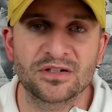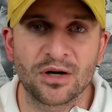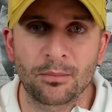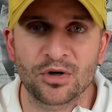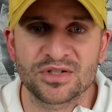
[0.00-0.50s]

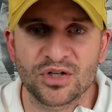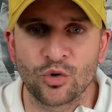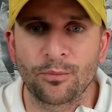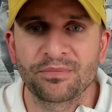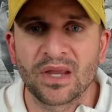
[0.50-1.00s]
number
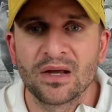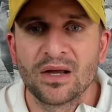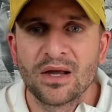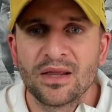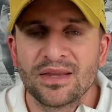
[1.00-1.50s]
2.
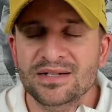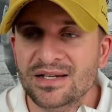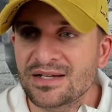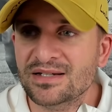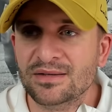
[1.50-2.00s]
This
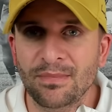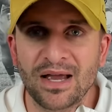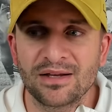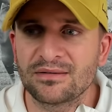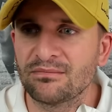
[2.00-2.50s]
is
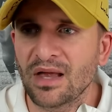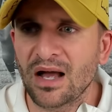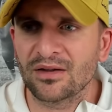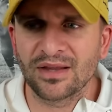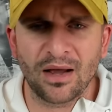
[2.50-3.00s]
my,
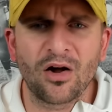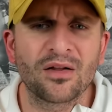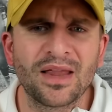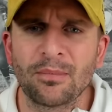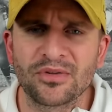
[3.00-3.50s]
I'll
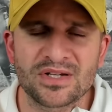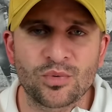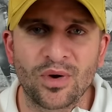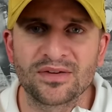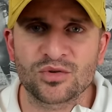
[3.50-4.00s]
label this
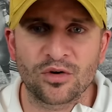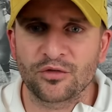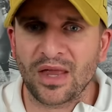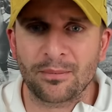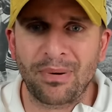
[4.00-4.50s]
one sort of
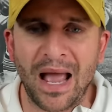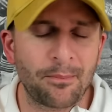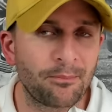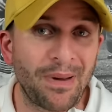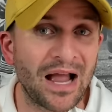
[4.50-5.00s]
like
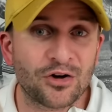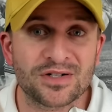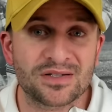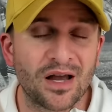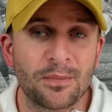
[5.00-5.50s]
Packers
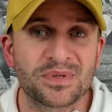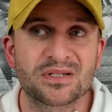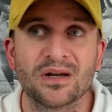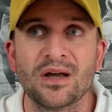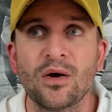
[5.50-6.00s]
types
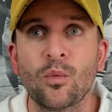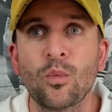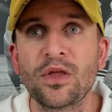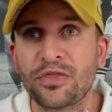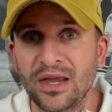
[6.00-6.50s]

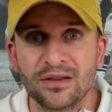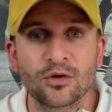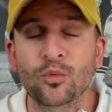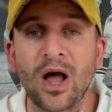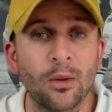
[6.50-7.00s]
within the
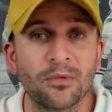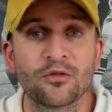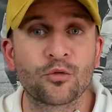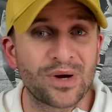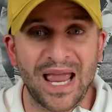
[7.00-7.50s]
realm
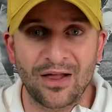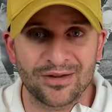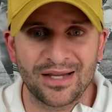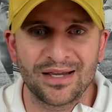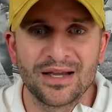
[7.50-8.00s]
of
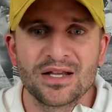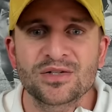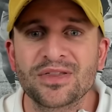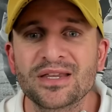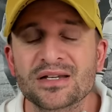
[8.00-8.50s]
reality. So
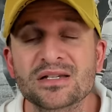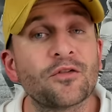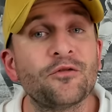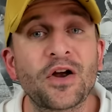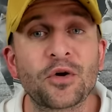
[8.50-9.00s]
I think this is a
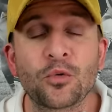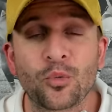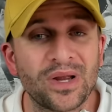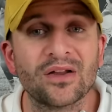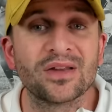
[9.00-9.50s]
very
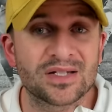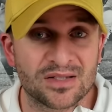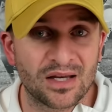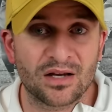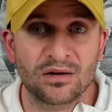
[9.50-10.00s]

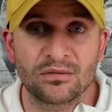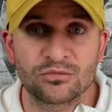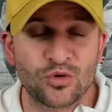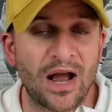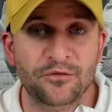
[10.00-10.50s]
realistic
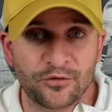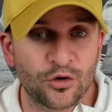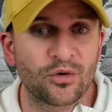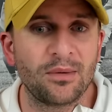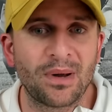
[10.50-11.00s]
draft for
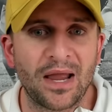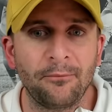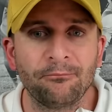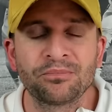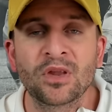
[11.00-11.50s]
Green Bay
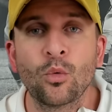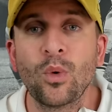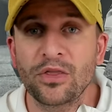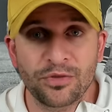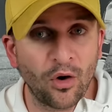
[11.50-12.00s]

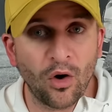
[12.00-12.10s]
with